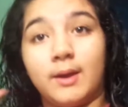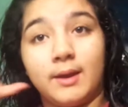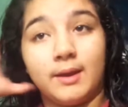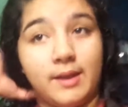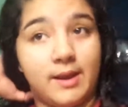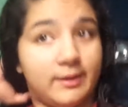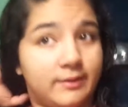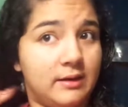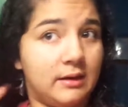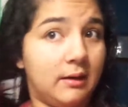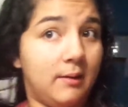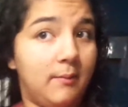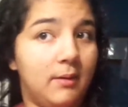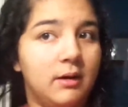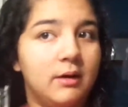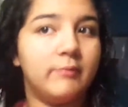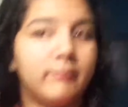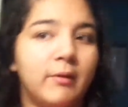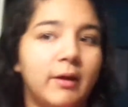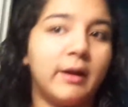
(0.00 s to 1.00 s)
And I think I'm going
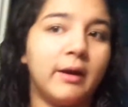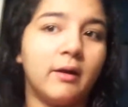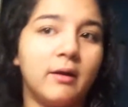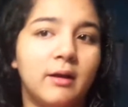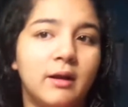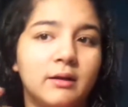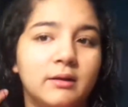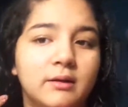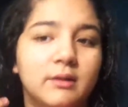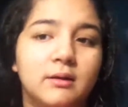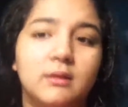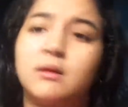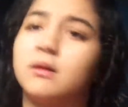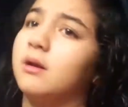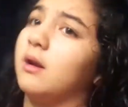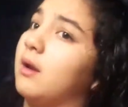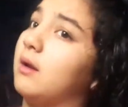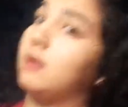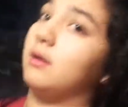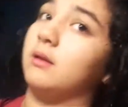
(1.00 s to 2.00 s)
to leave my hair like this
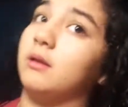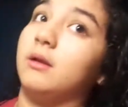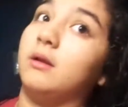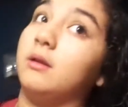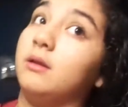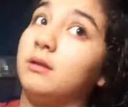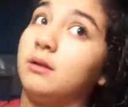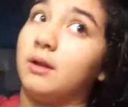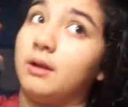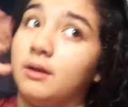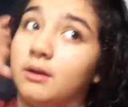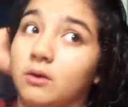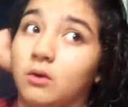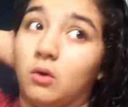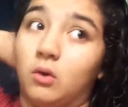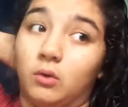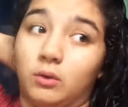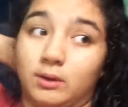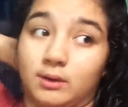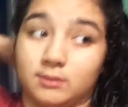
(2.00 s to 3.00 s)
today because it is kind of
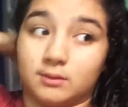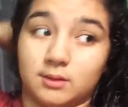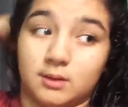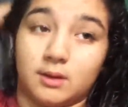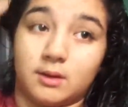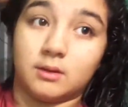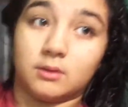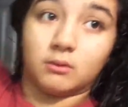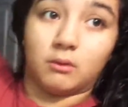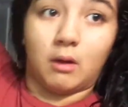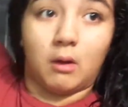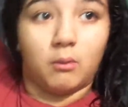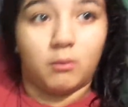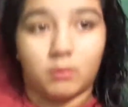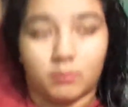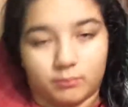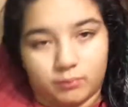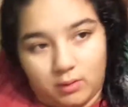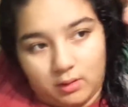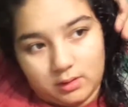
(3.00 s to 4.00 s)
cold outside so I
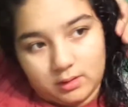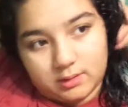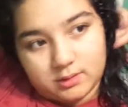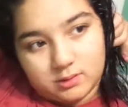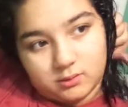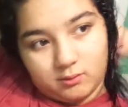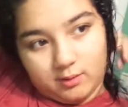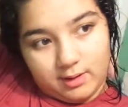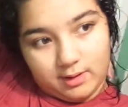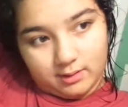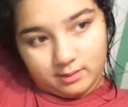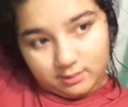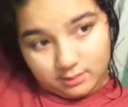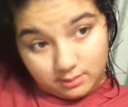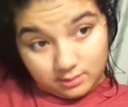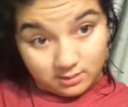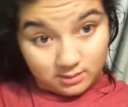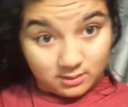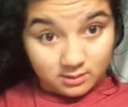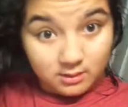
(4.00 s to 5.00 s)
won't probably sweat.
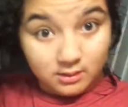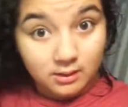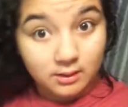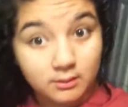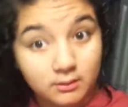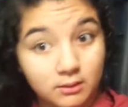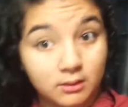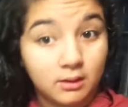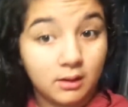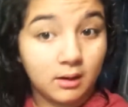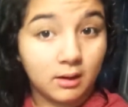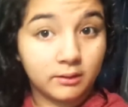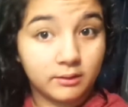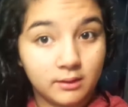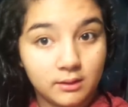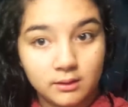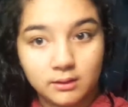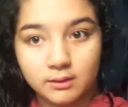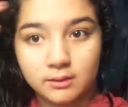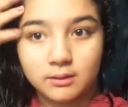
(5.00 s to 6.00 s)
And I
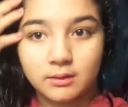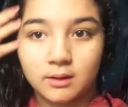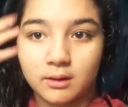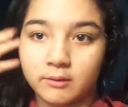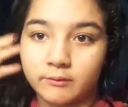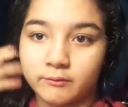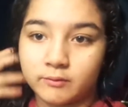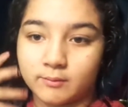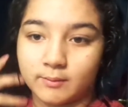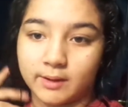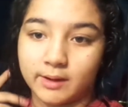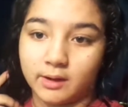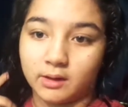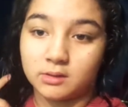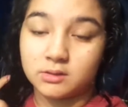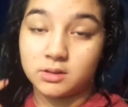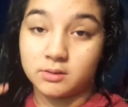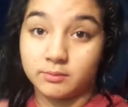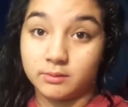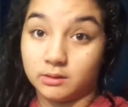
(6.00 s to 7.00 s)
think it's time for my hair
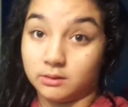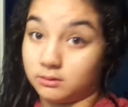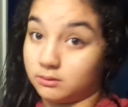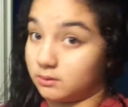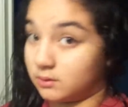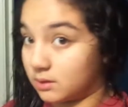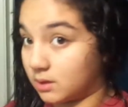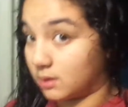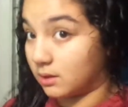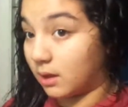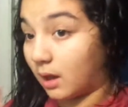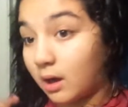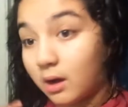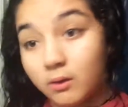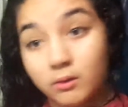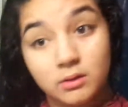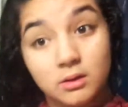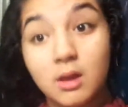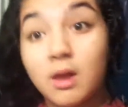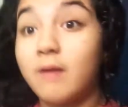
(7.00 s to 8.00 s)
to be loose because I
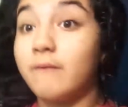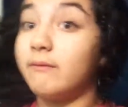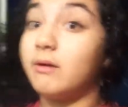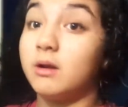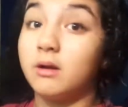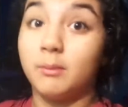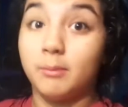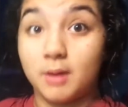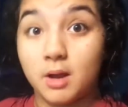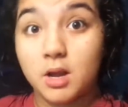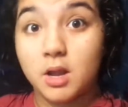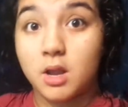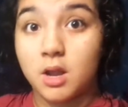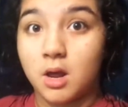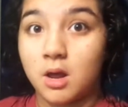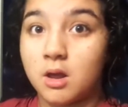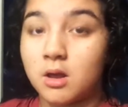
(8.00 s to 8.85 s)
always have it in a bun.